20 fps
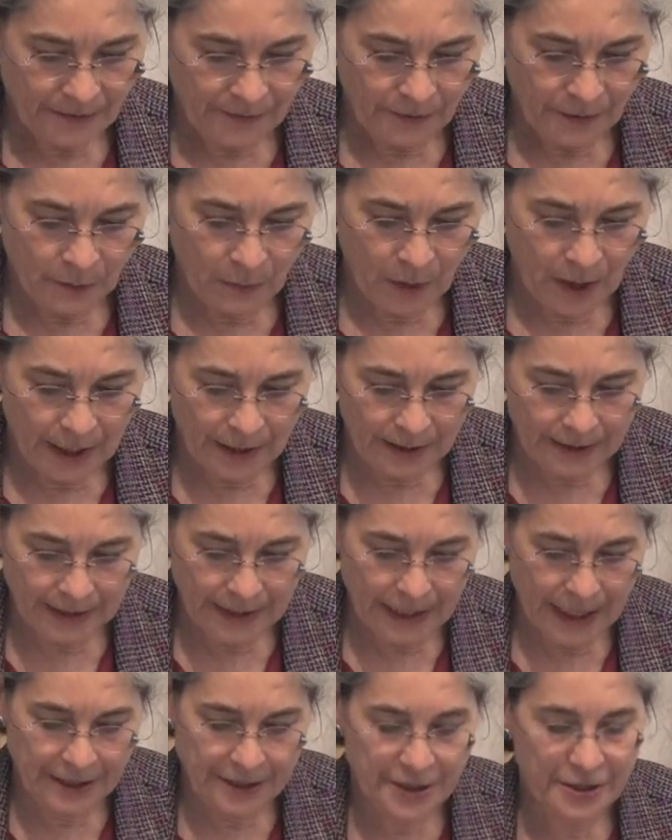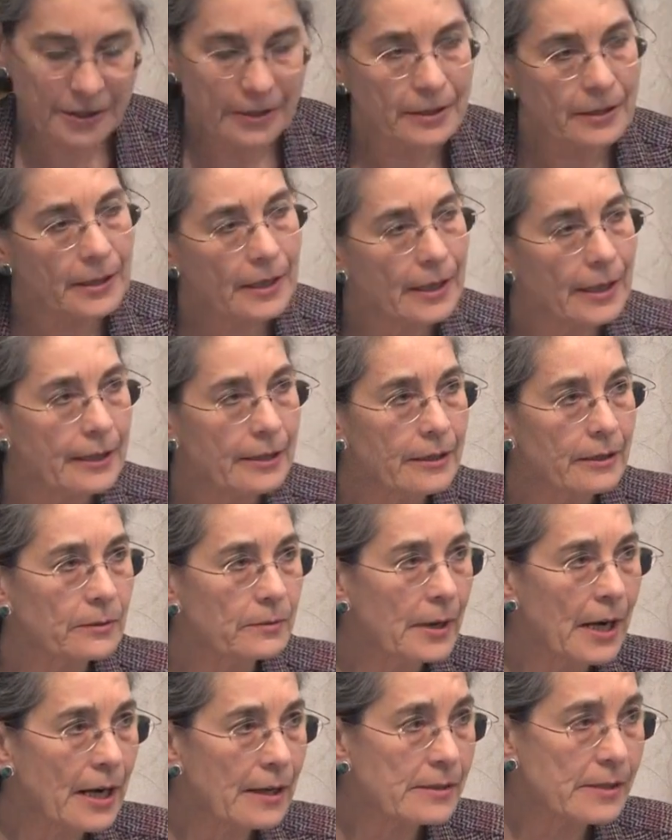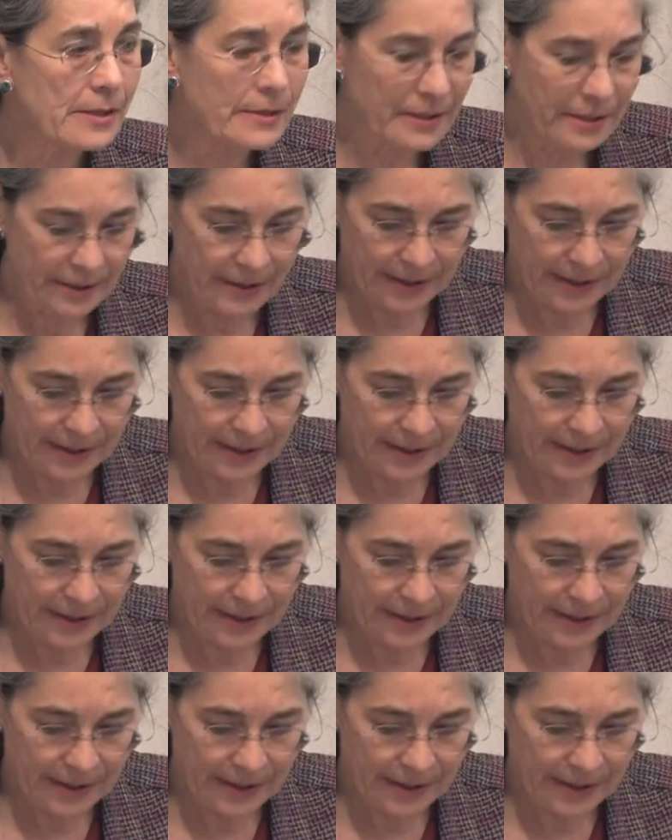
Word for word: for wild nature and arrest